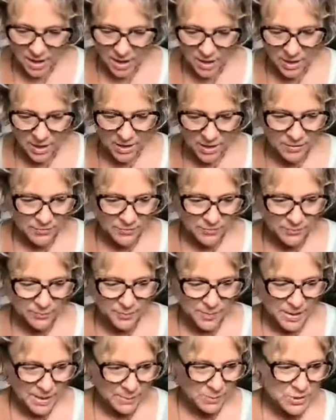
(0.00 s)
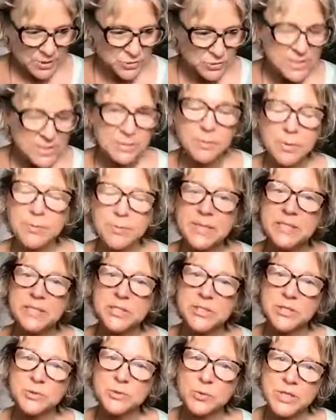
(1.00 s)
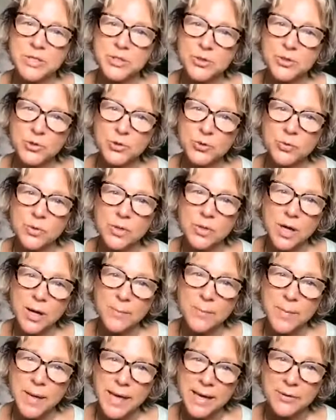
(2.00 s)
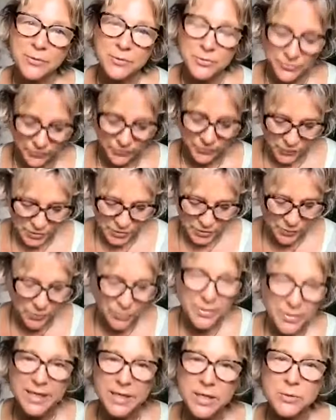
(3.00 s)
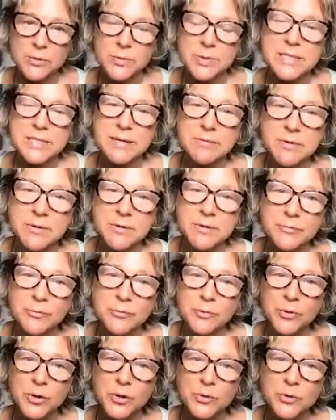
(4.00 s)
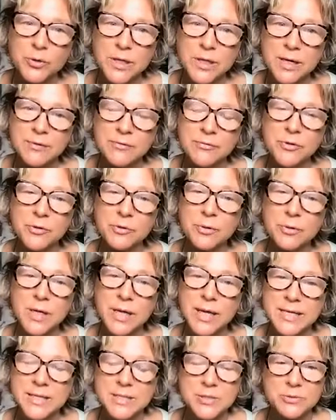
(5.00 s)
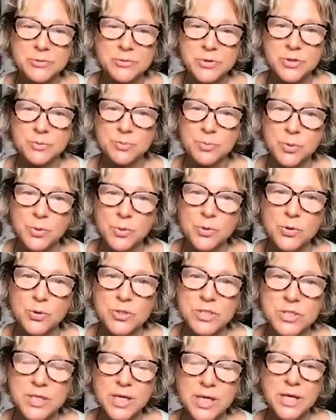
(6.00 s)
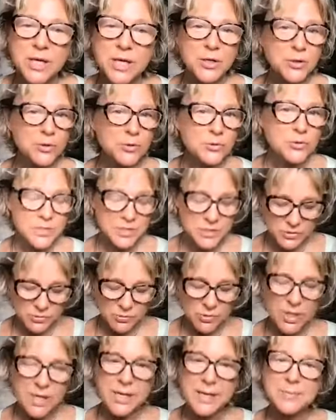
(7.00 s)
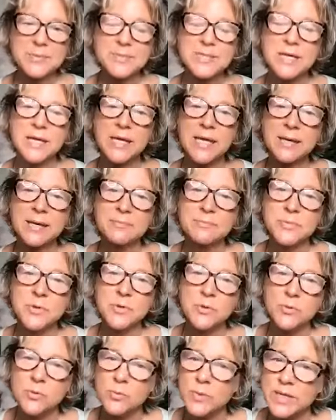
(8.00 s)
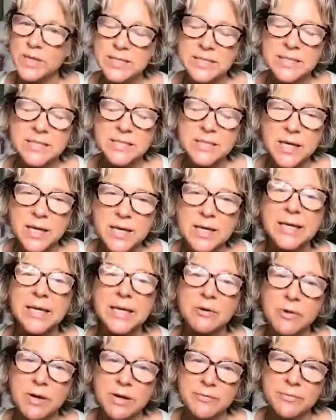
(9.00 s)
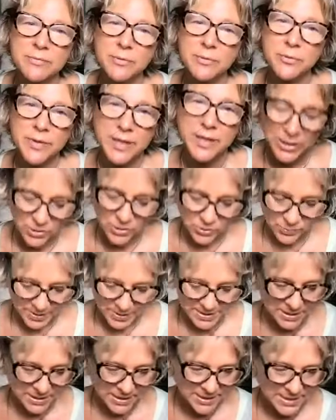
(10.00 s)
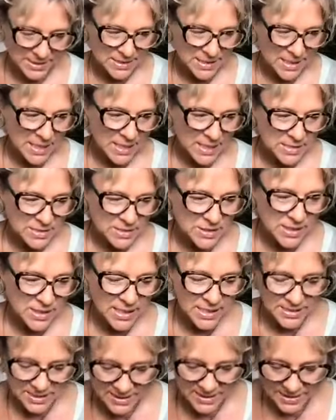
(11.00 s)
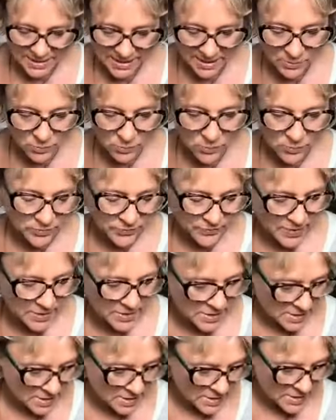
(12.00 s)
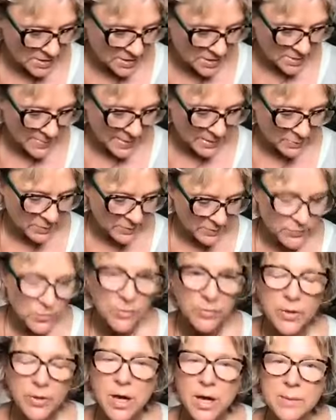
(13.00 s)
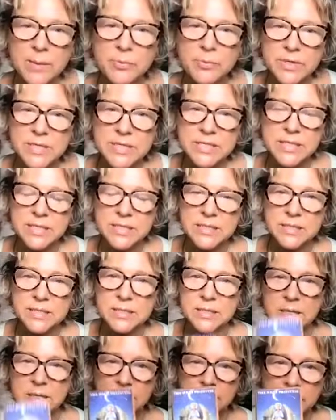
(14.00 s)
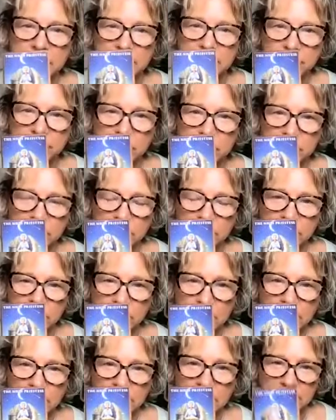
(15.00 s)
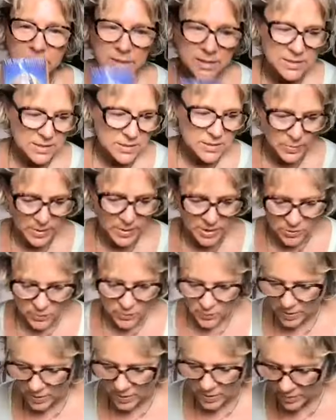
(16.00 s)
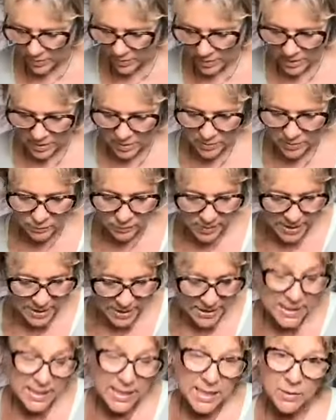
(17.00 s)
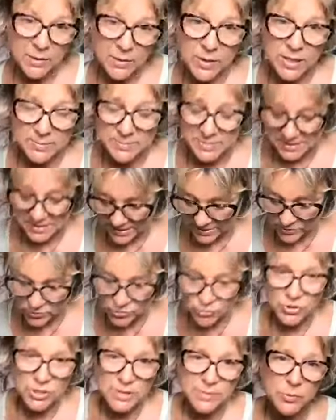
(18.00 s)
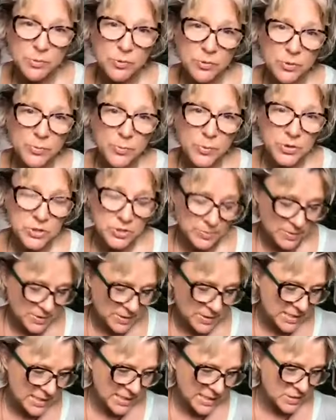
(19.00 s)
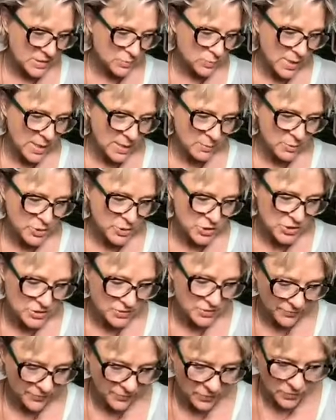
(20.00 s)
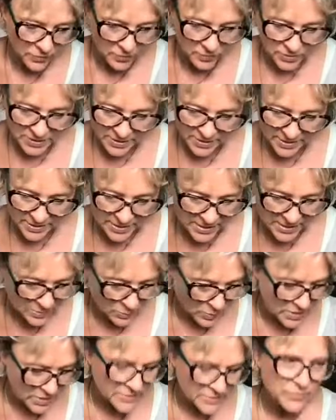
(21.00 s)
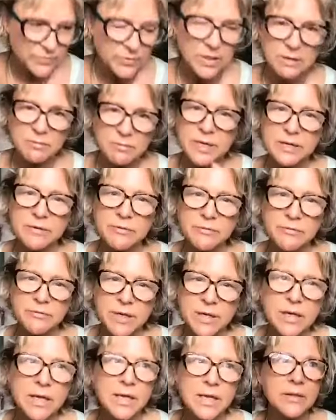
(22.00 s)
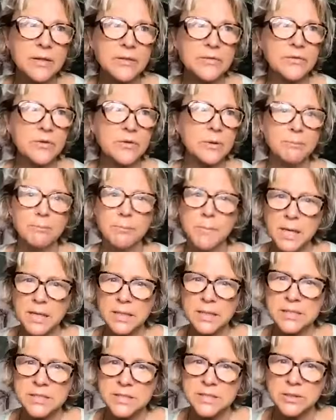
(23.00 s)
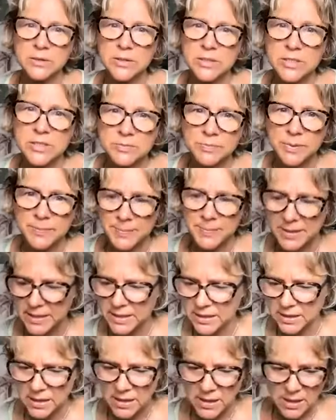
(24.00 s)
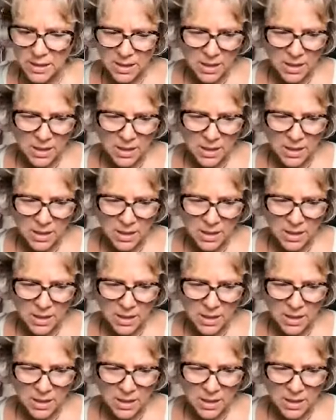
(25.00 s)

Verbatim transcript: and we shall see what messages wish to come out for you. Thank you as ever for your love, your likes, your support, your subscribes. I am always eternally grateful. Thank you, my darlings. So let's see all the first cards come out. We've got the High Priestess has come out for you. This is where you are right now. And I'm seeing the Dreamer on the bottom of the deck as well, which is the Fool. So this is wonderful. I really feel like there's a milestone that's been,